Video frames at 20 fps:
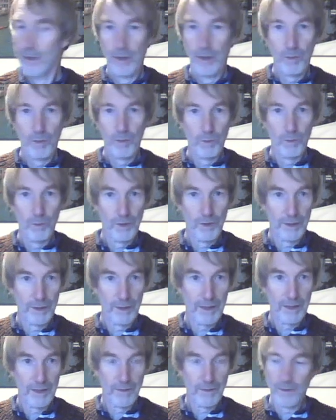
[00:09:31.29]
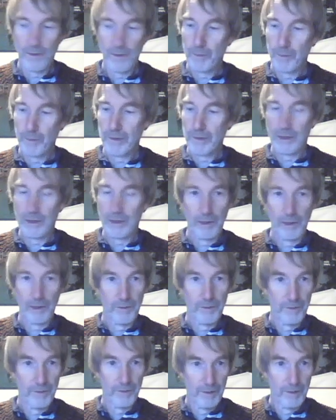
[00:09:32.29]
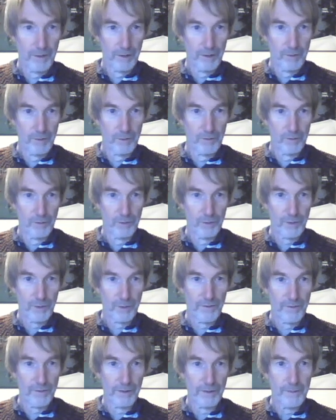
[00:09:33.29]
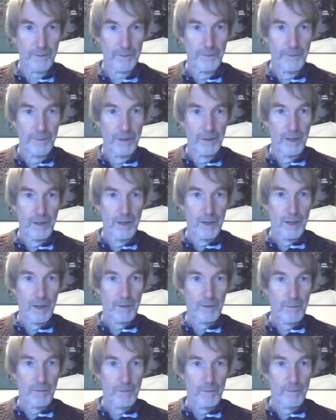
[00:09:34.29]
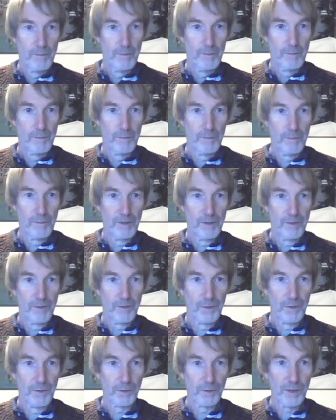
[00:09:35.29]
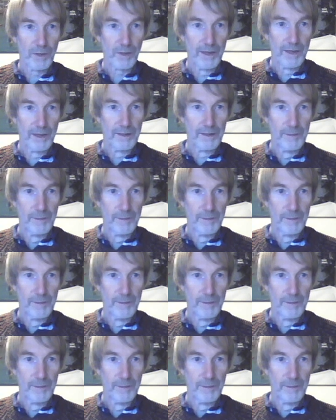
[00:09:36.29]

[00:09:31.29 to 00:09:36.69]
which I guess is pretty close to 920 meters squared.